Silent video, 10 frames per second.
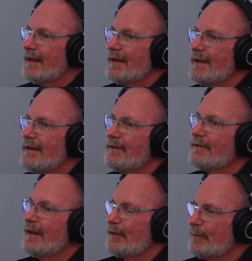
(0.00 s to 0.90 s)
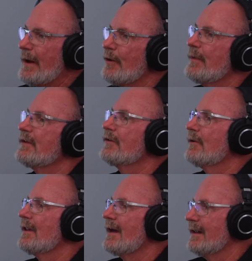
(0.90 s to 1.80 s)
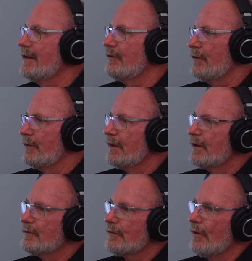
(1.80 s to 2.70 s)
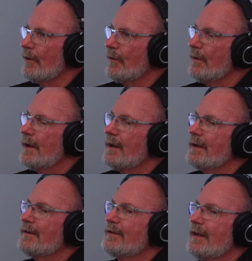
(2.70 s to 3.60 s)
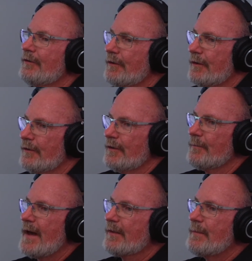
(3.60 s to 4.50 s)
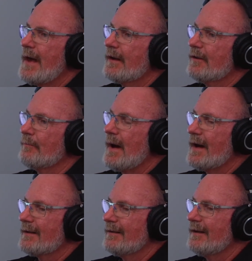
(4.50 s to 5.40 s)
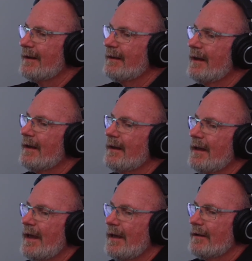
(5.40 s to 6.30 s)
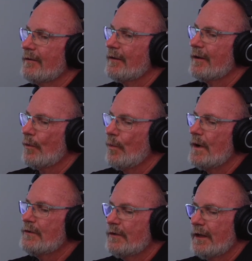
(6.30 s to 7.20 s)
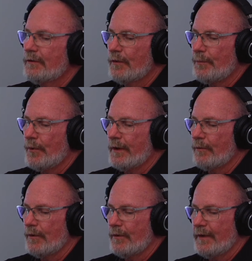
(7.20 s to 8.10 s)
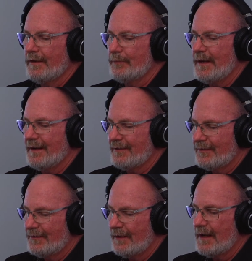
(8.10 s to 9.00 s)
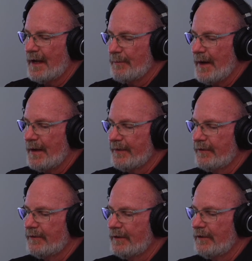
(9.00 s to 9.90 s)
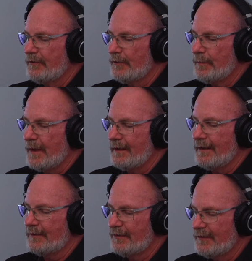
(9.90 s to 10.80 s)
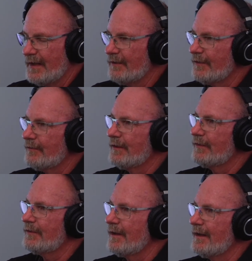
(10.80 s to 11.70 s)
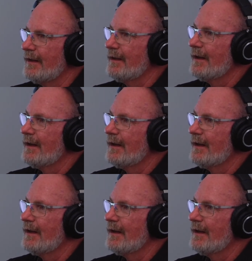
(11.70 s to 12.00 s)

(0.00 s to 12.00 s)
is the experiments are a lot easier to control. It's easier to do the mathematical modeling. And you know, once you get to a point where it's been ex- a hypothesis has been extensively studied,